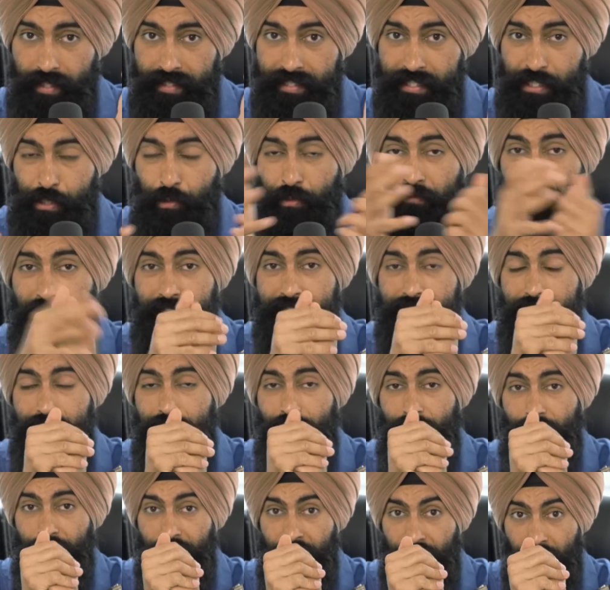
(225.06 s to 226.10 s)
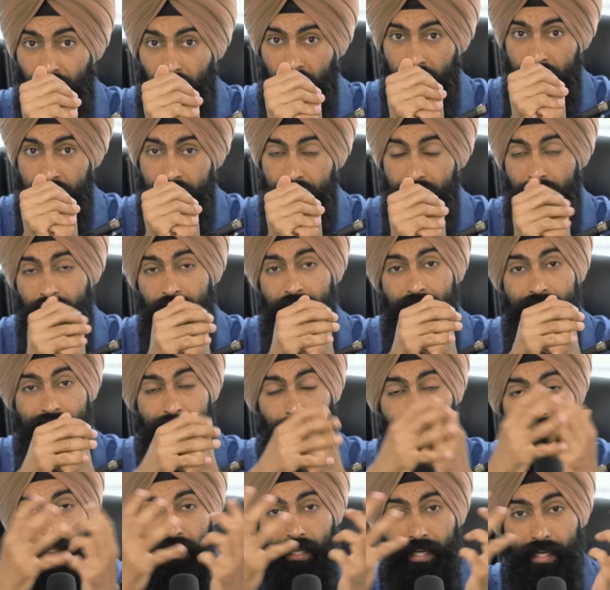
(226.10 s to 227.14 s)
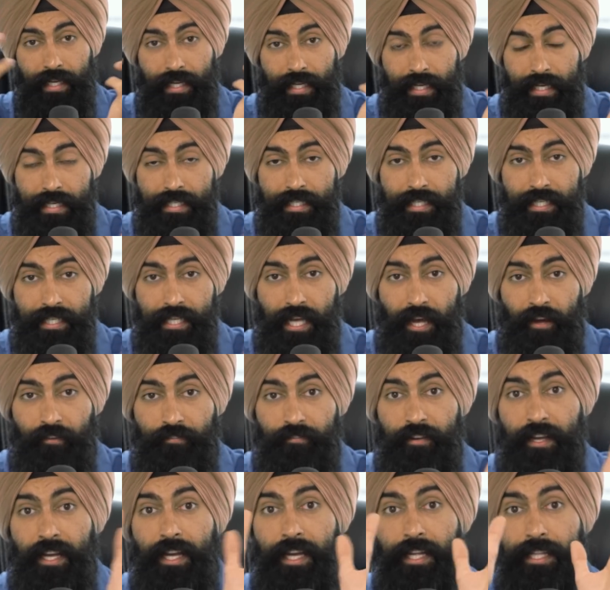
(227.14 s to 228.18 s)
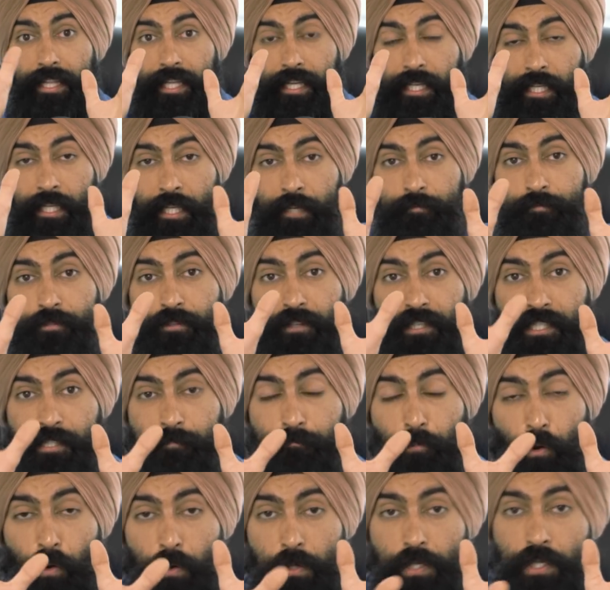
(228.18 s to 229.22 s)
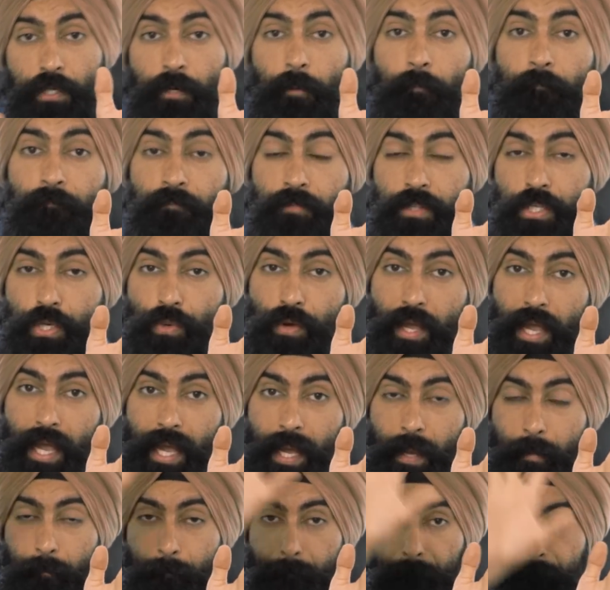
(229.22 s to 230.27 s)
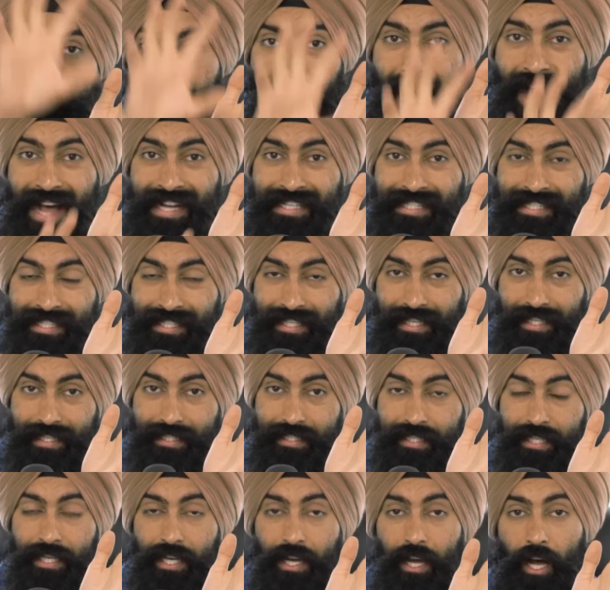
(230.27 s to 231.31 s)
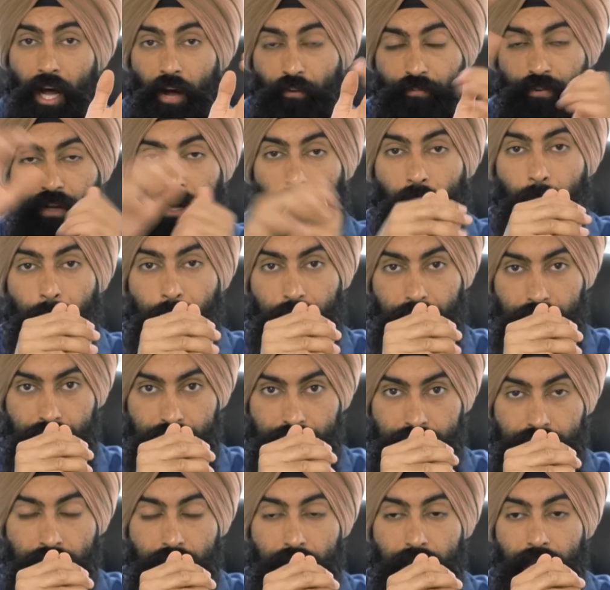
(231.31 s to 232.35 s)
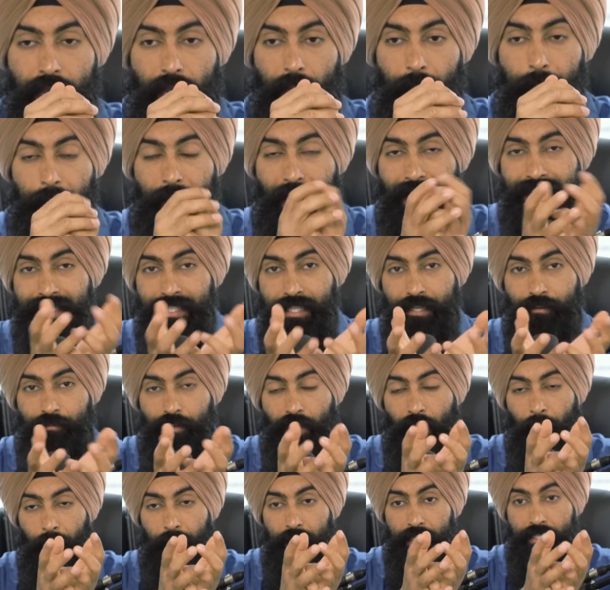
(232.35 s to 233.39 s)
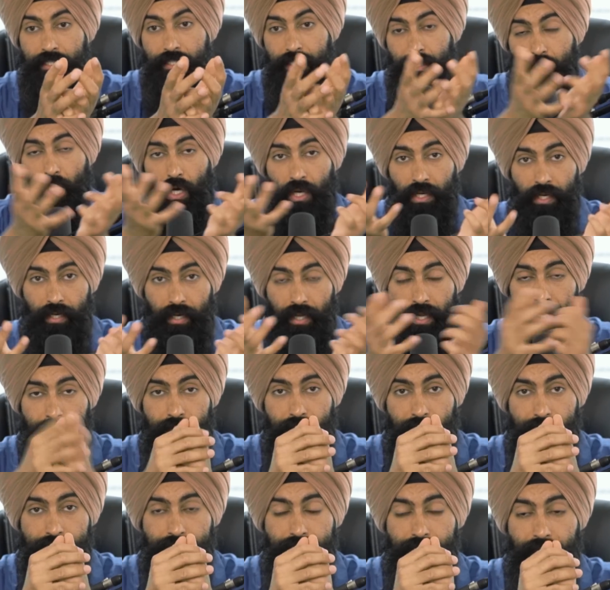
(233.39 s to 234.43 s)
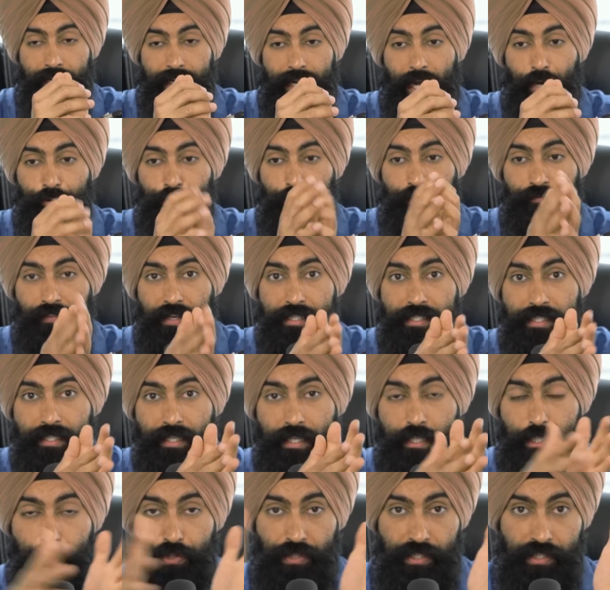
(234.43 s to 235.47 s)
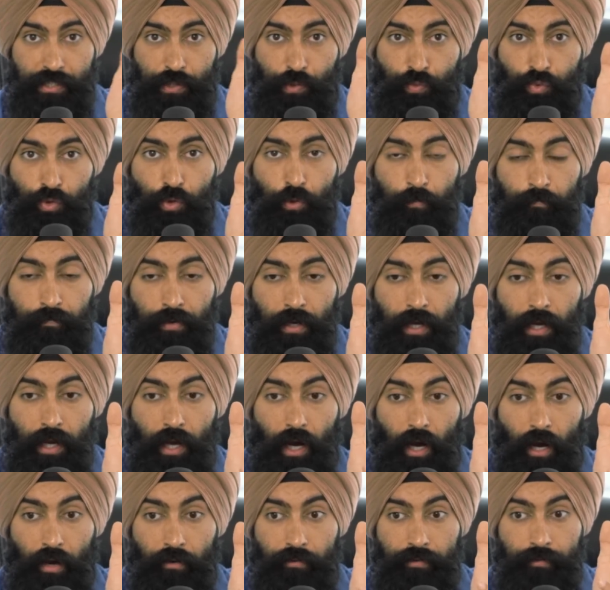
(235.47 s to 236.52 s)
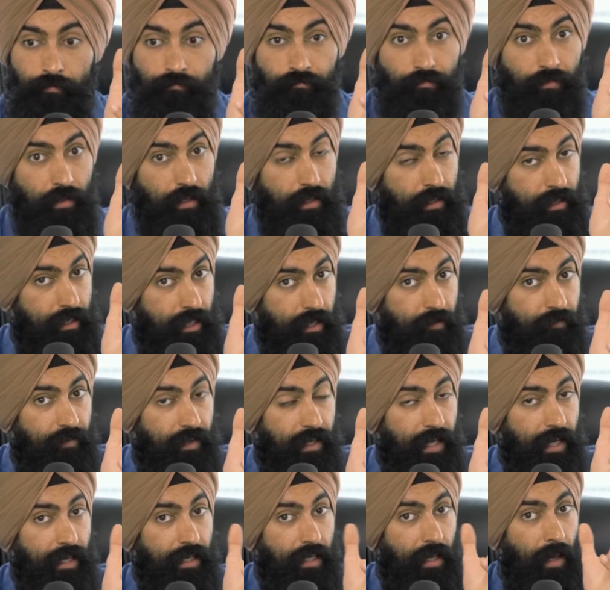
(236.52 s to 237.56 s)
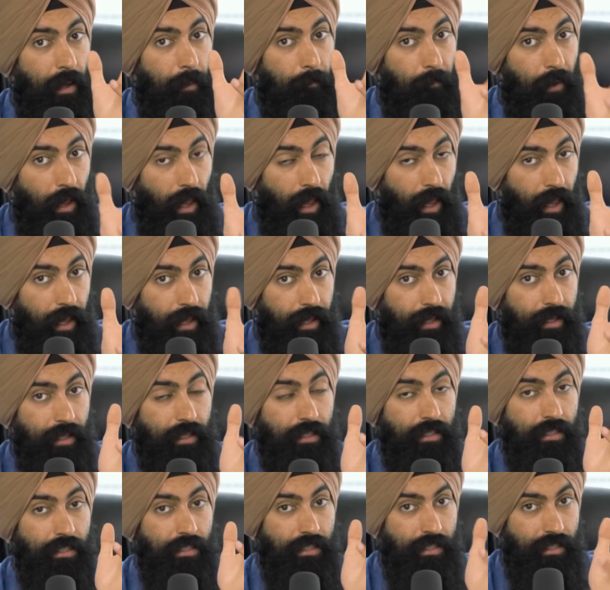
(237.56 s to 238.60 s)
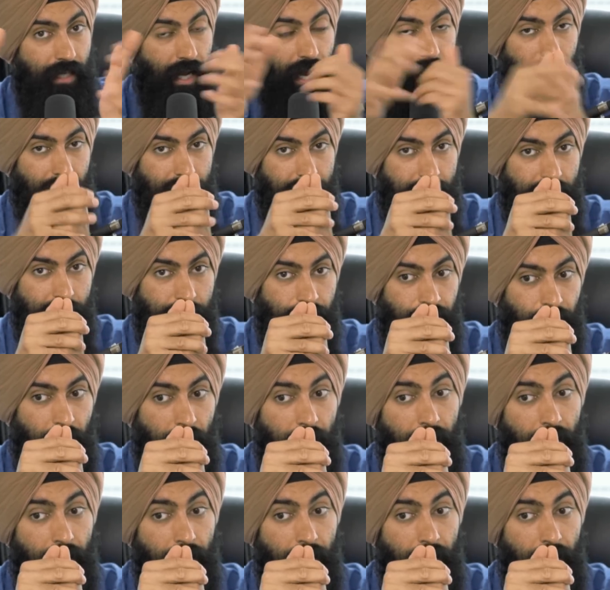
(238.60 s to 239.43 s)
is to invest in a fund, something like an ETF that gives you exposure to a basket of companies. A basket of companies is called an index, and now you're investing into this group of dividend paying stocks.